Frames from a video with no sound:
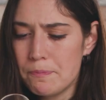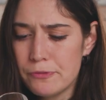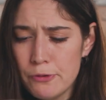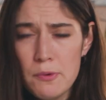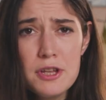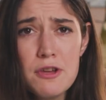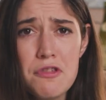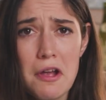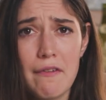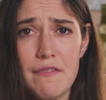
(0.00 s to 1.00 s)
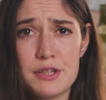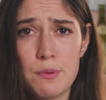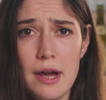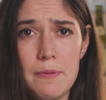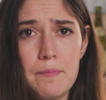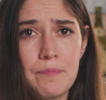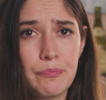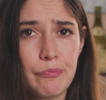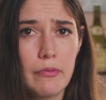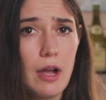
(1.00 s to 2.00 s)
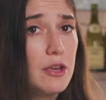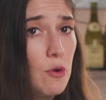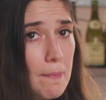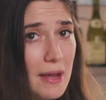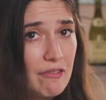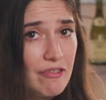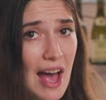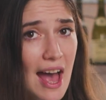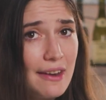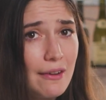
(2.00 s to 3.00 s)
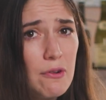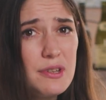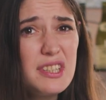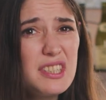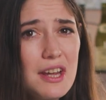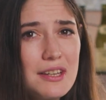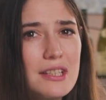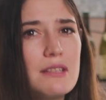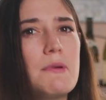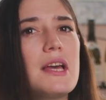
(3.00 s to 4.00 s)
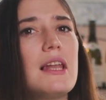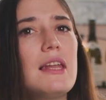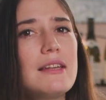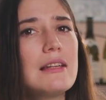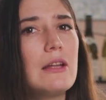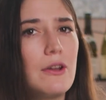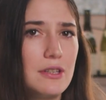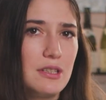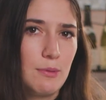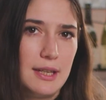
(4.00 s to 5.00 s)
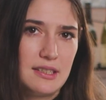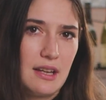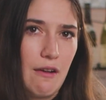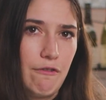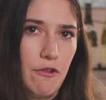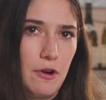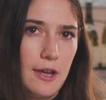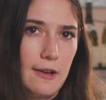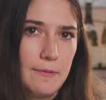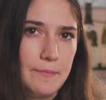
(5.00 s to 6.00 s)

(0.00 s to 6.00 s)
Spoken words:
So what do you think of this wine? Are you a big fan, or is it starting to be a little on the sweet side for you?